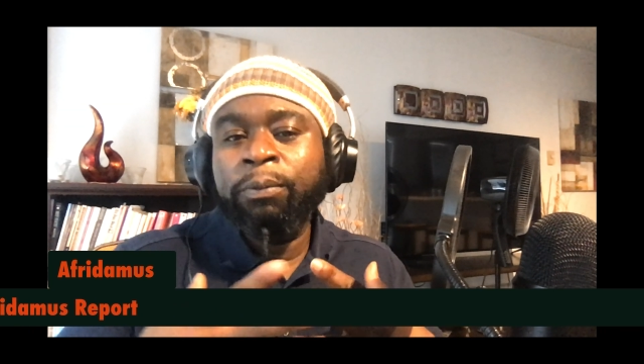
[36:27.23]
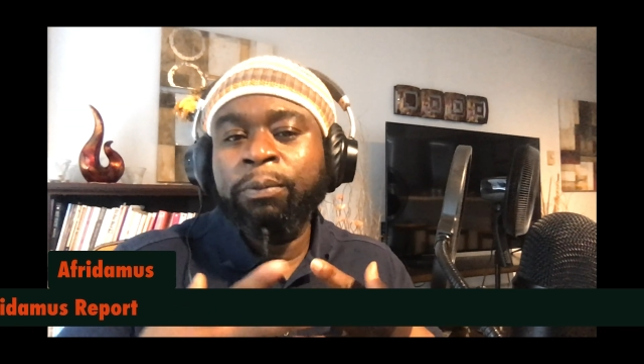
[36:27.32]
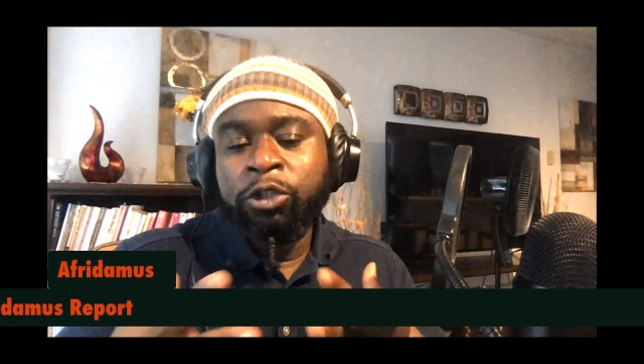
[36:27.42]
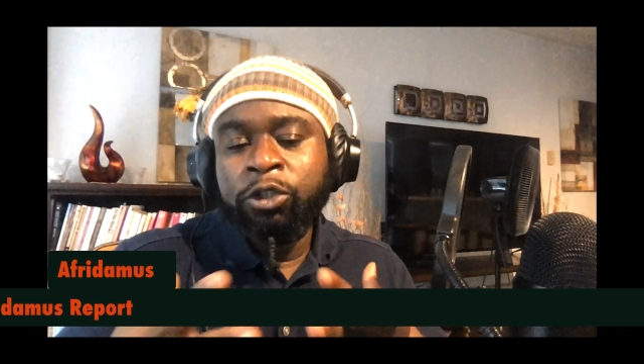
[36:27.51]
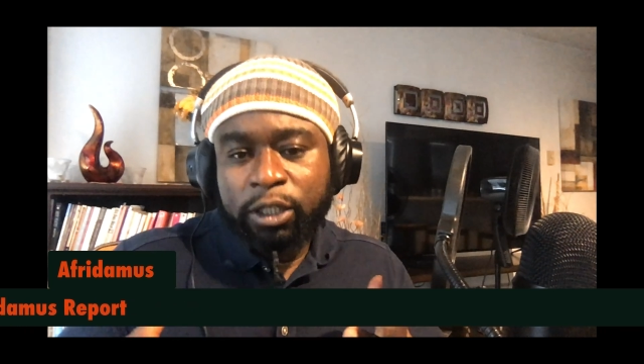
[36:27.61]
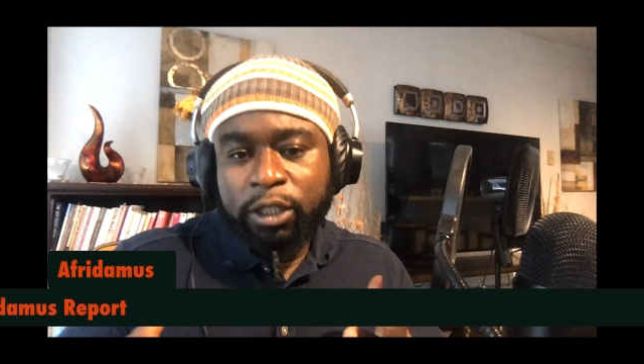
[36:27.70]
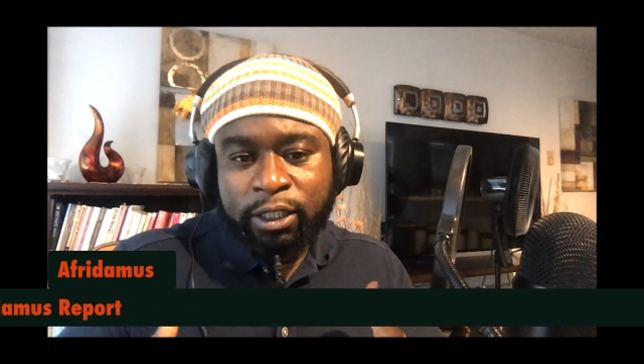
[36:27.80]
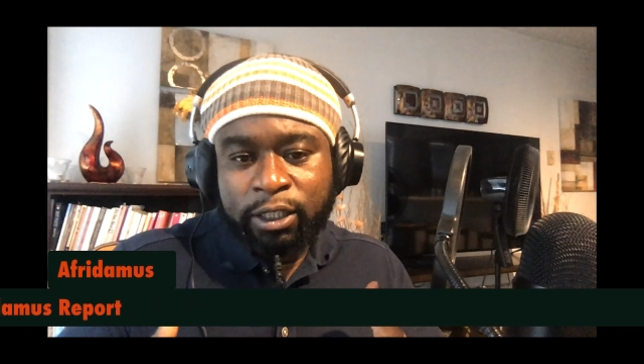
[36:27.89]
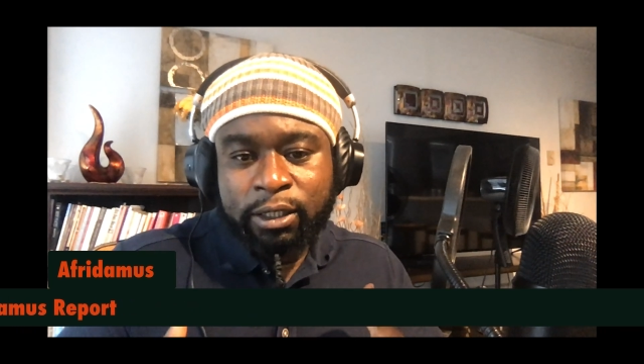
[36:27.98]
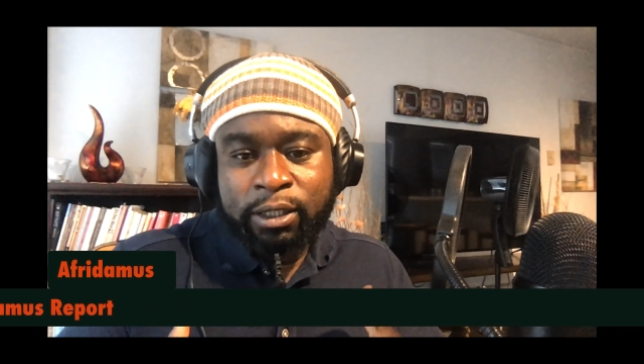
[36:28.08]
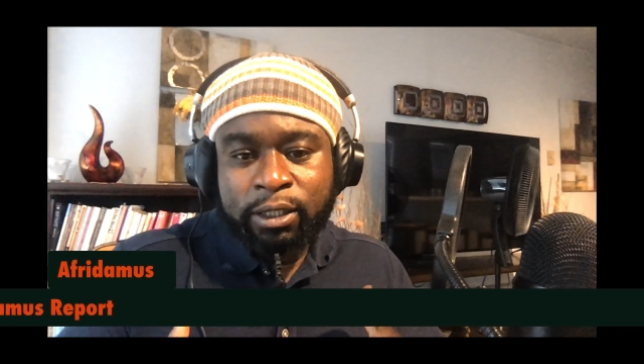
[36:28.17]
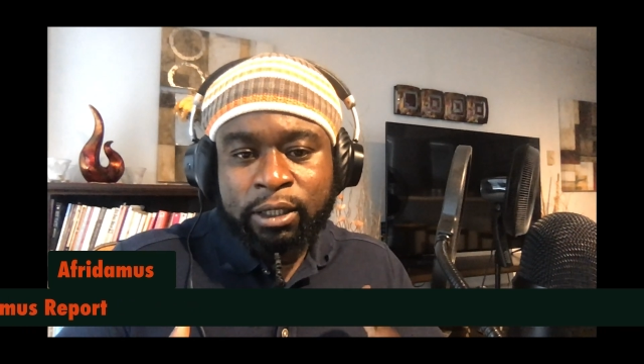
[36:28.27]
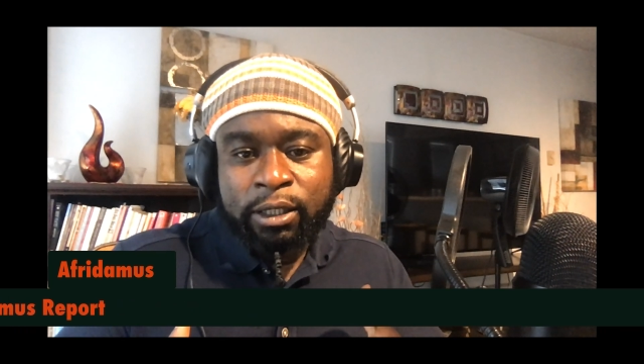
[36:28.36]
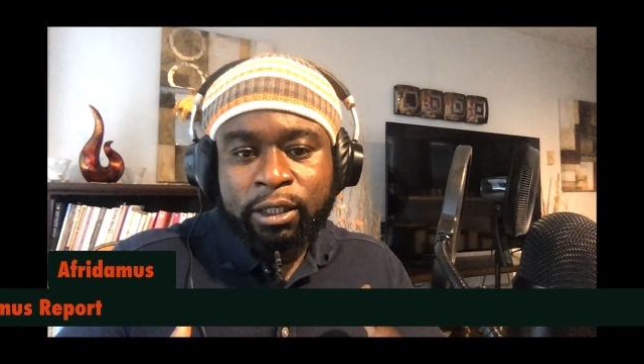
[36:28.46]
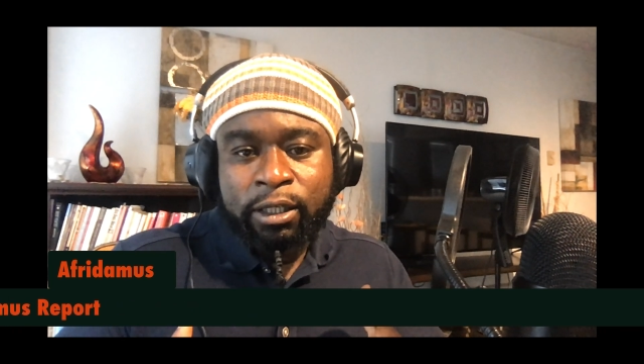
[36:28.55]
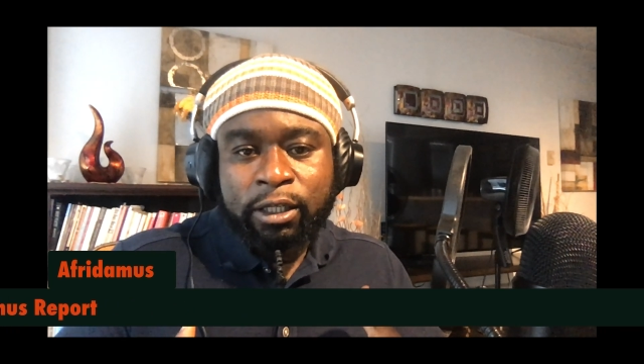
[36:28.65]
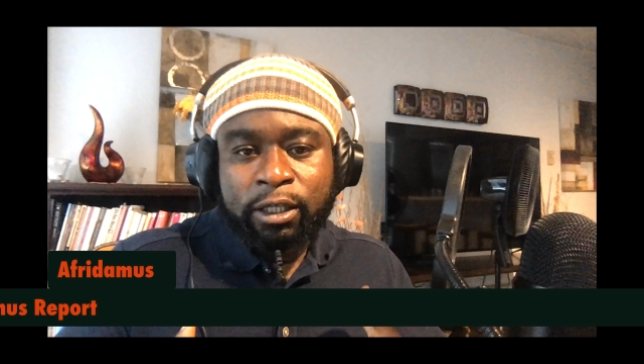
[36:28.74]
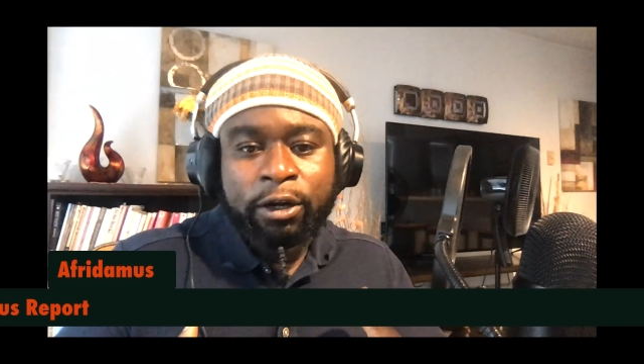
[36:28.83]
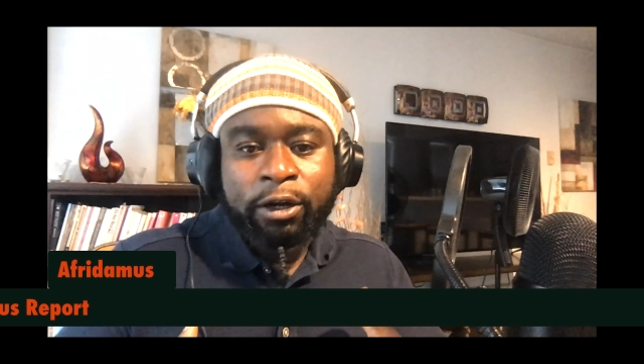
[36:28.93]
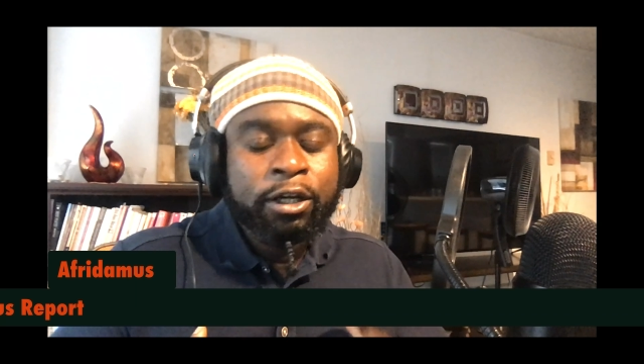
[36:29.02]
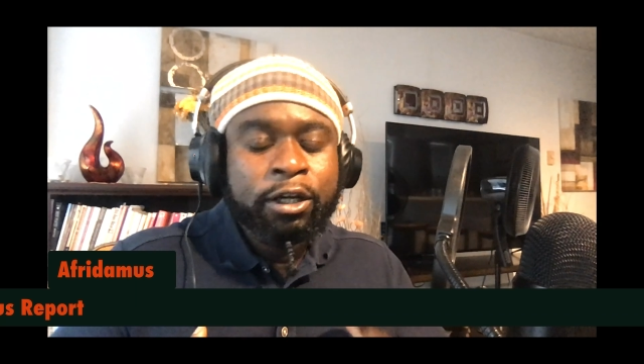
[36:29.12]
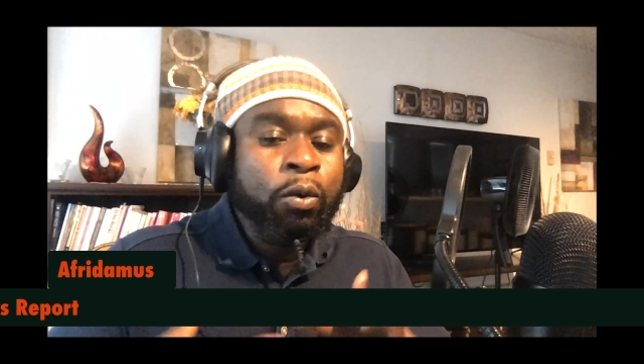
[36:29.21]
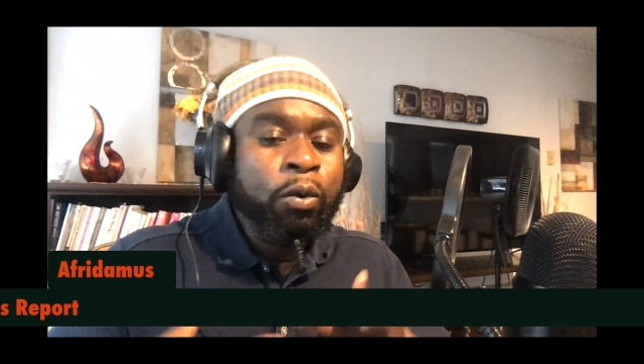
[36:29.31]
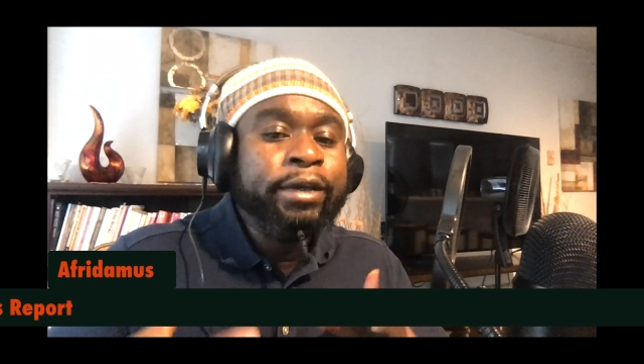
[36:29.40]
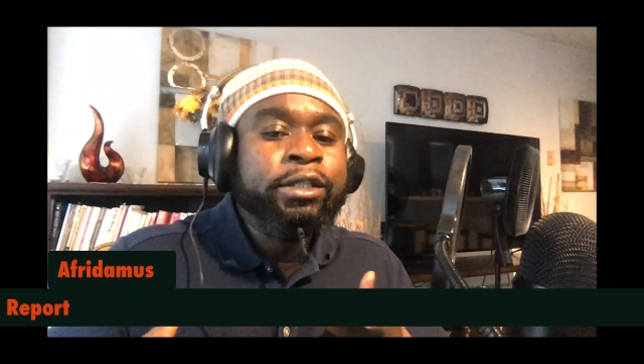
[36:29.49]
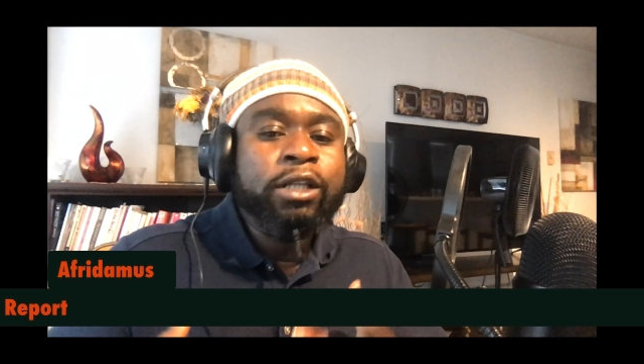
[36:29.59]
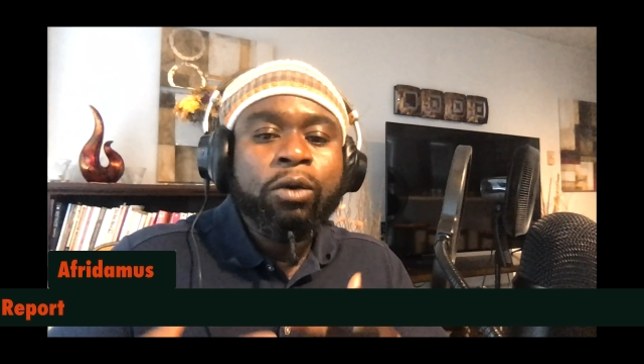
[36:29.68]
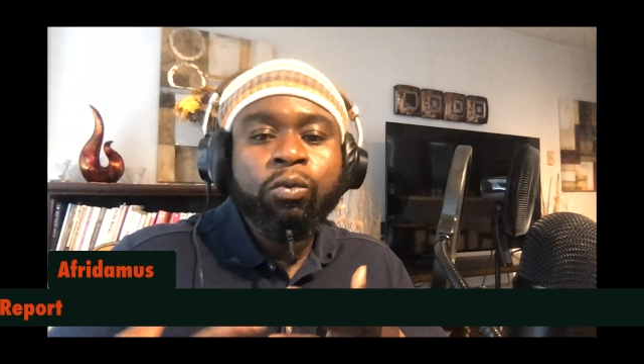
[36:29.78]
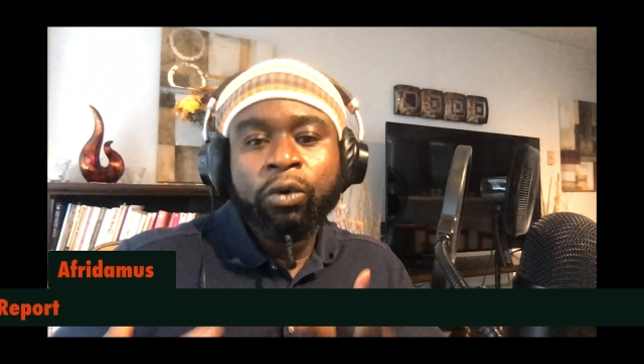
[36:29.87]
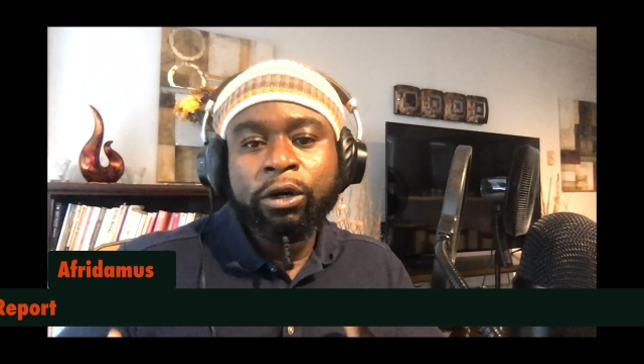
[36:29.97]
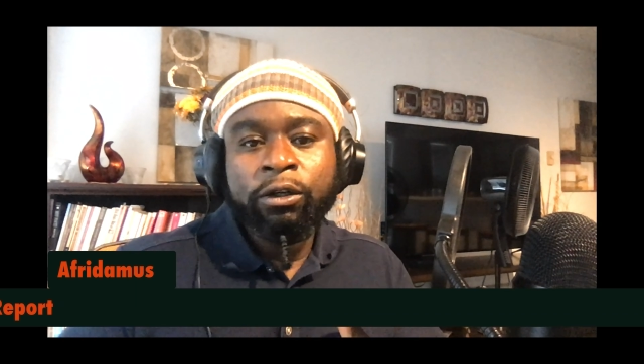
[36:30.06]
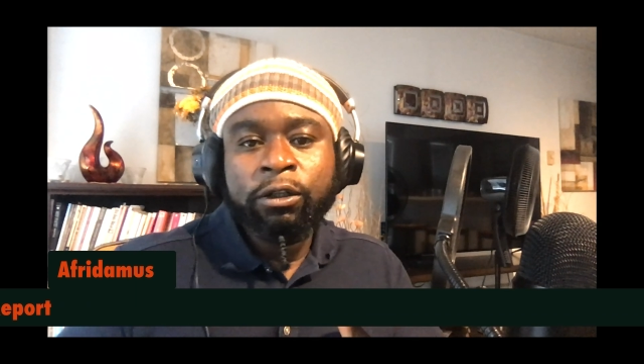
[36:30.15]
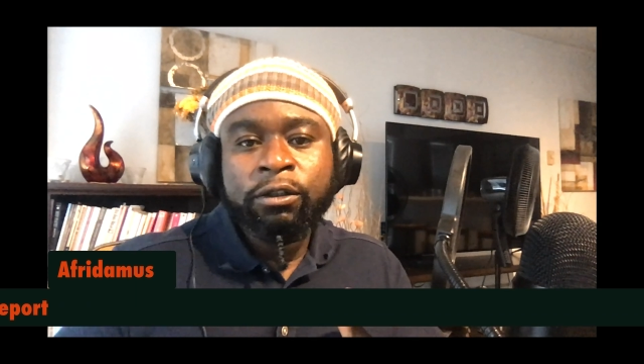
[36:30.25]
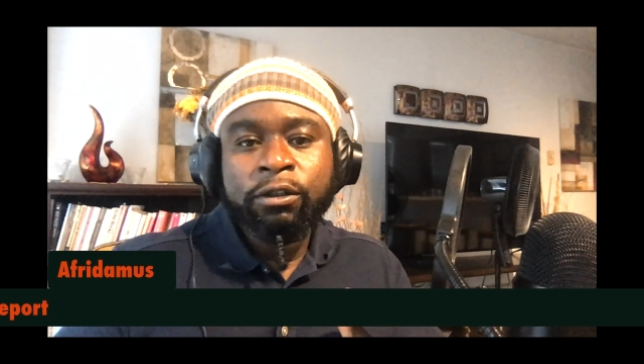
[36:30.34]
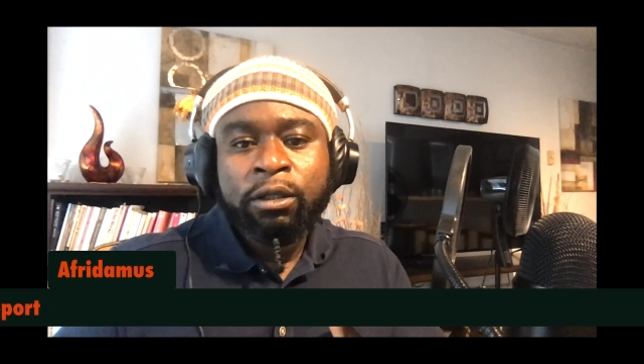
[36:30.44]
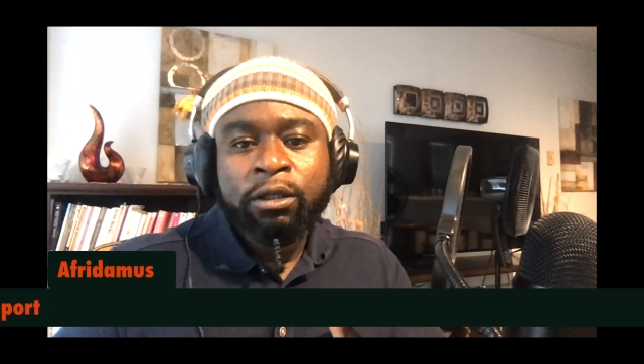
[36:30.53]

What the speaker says: opportunities, in a Western world.